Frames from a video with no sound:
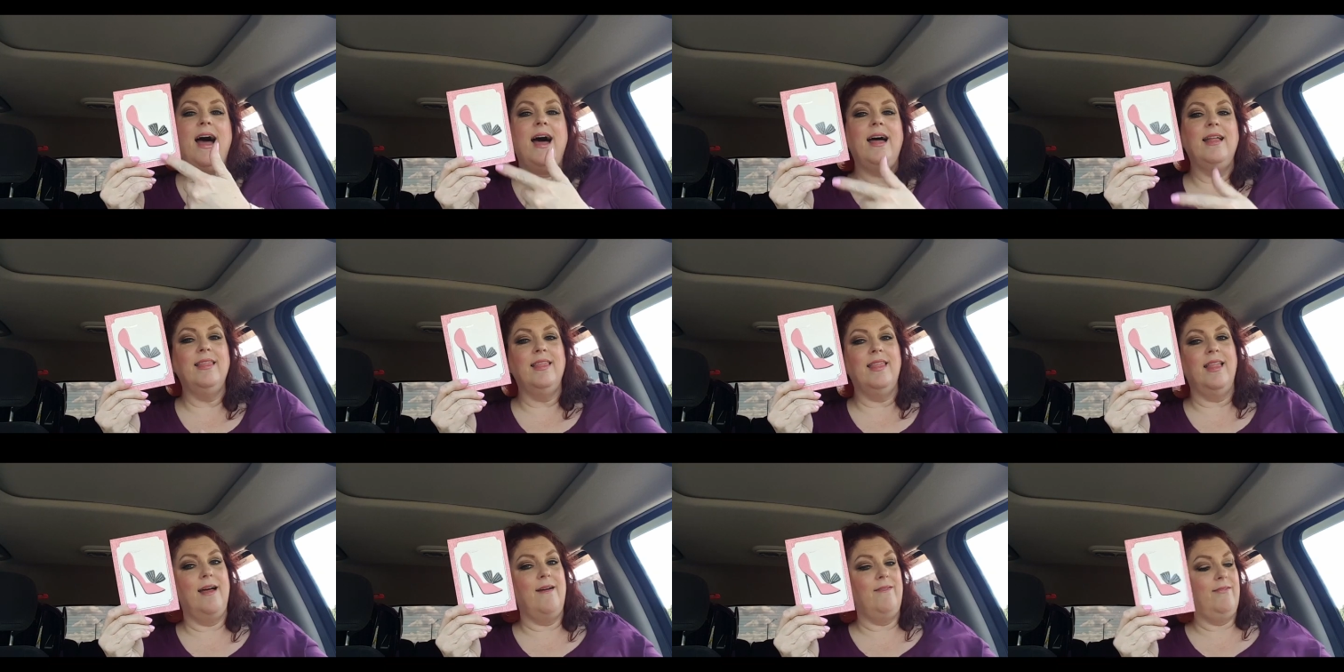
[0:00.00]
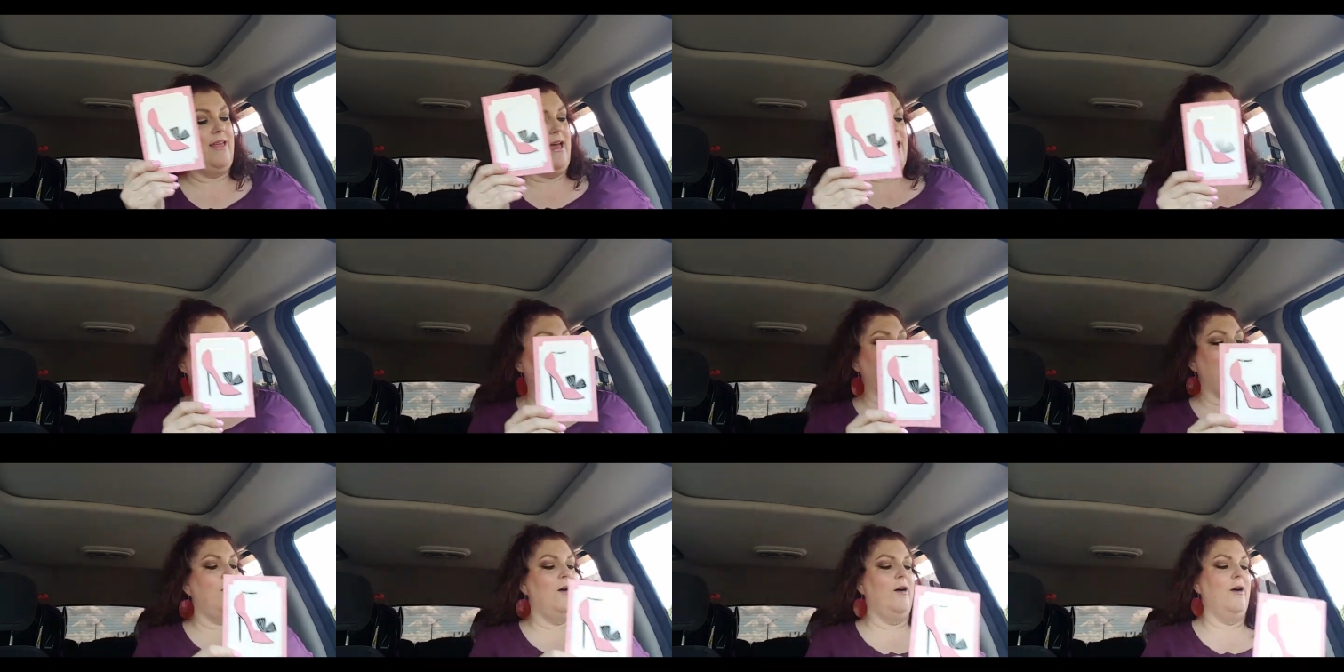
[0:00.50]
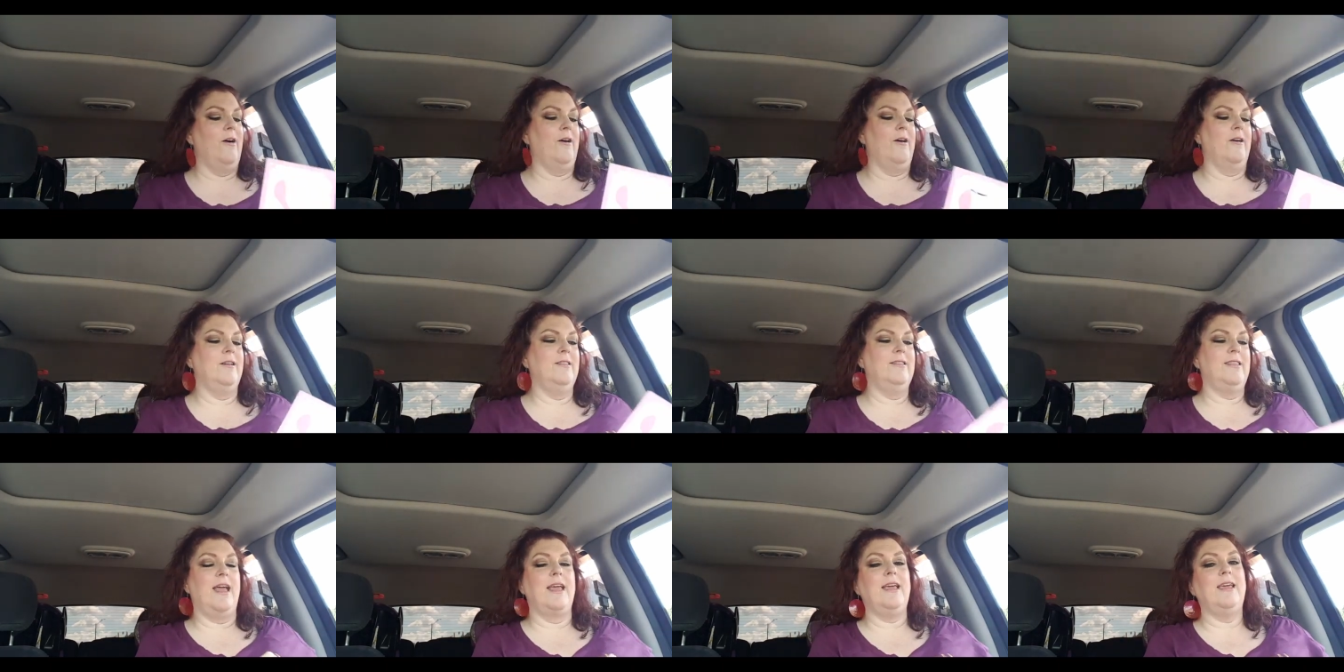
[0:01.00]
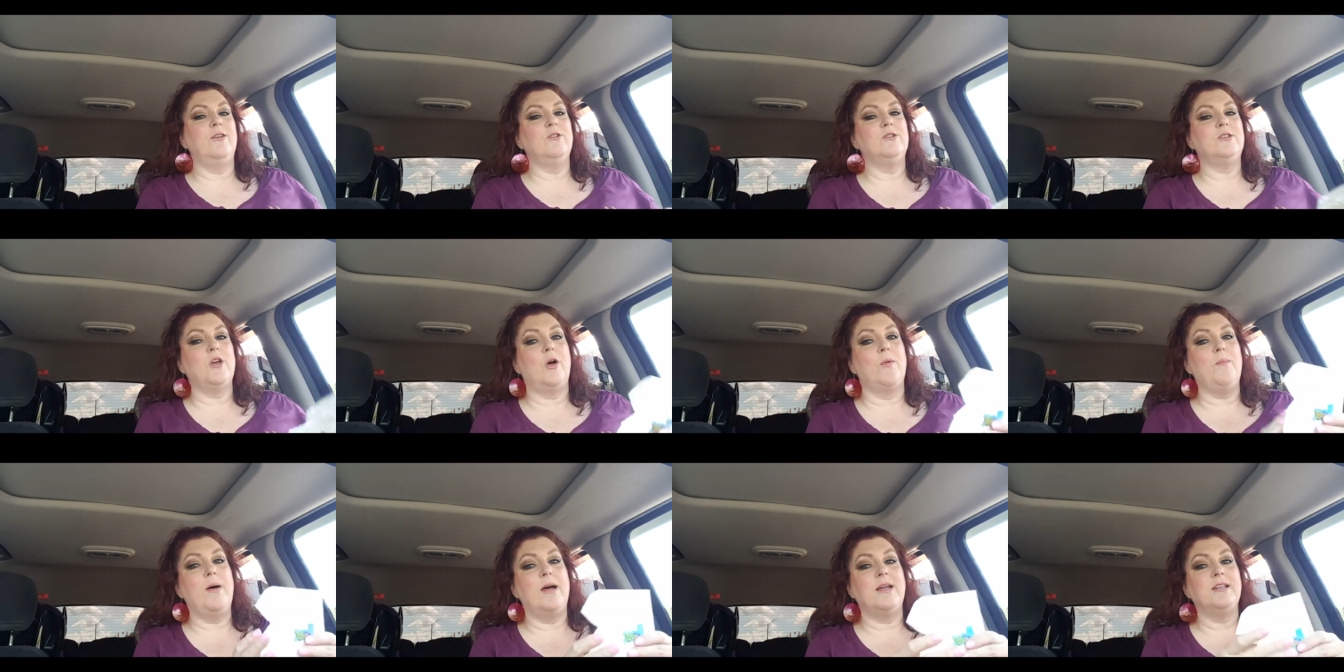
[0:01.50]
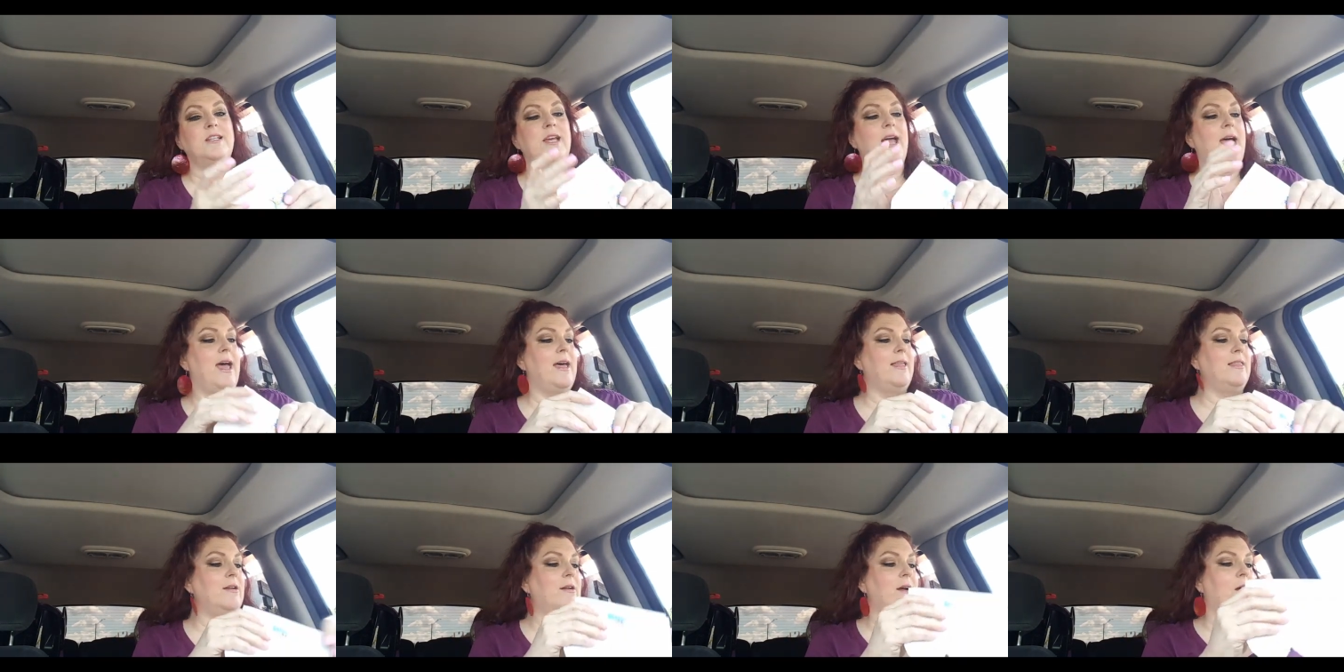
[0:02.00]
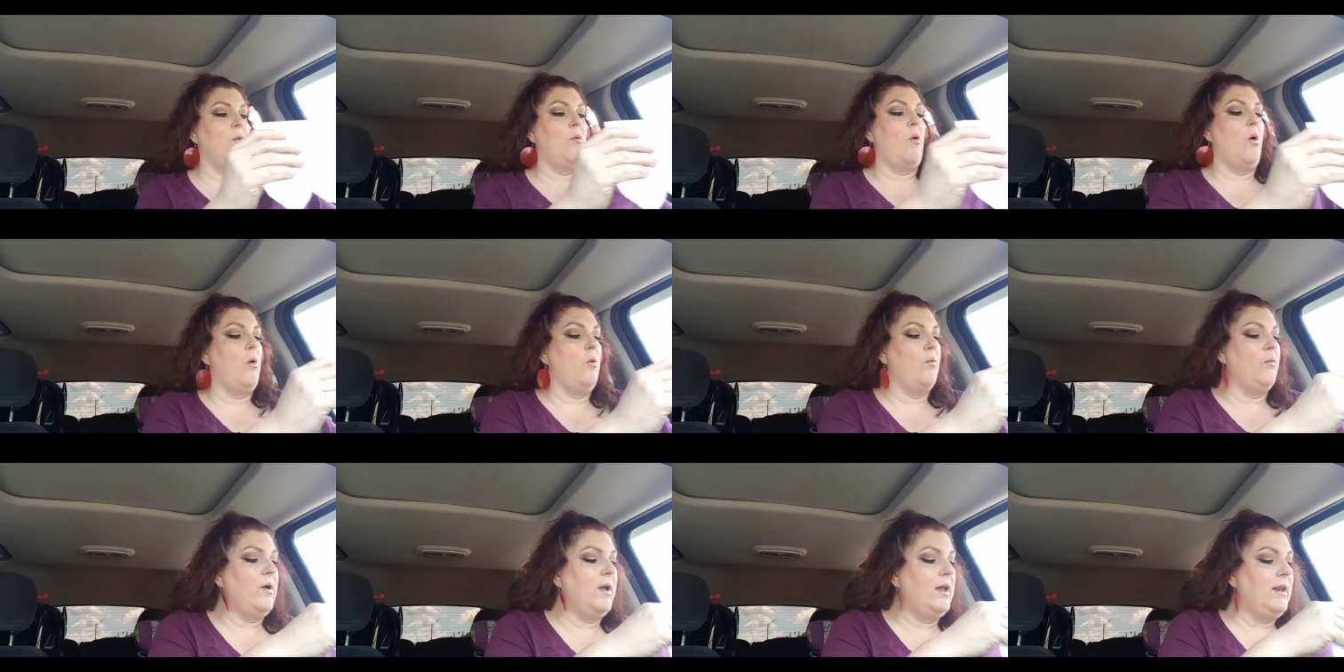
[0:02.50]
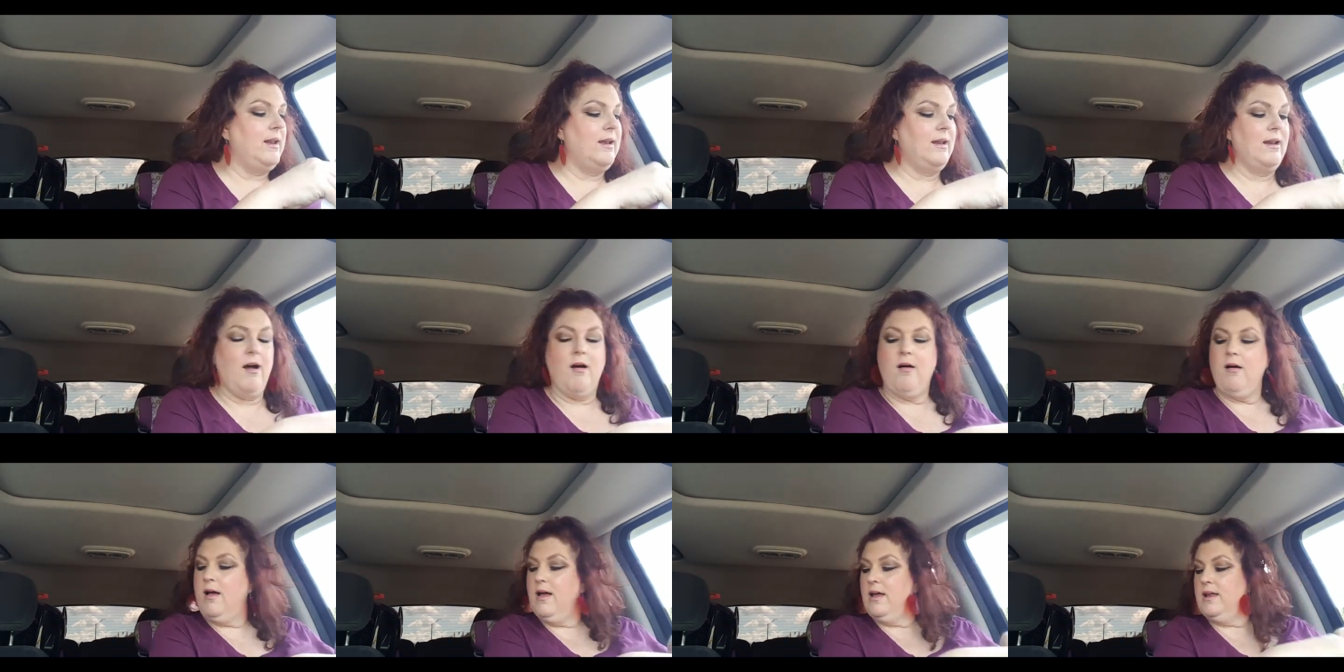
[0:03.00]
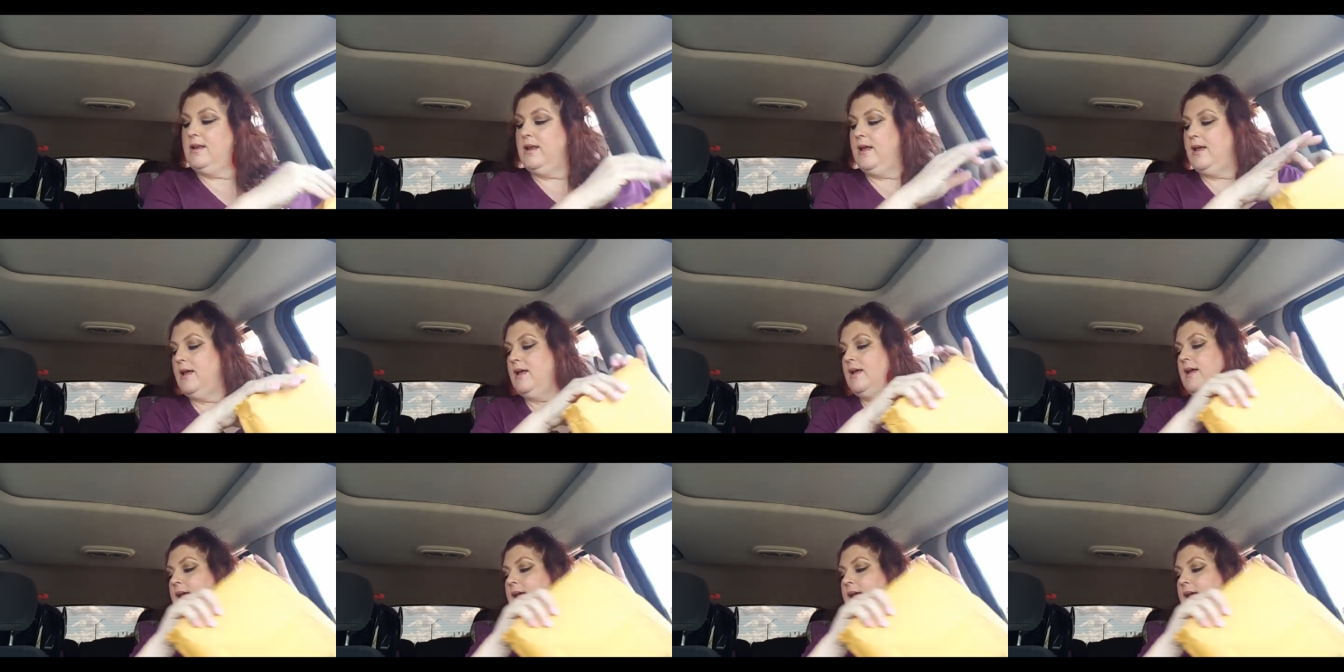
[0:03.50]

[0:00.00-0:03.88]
I love that card thank you so much Heather I won't read it on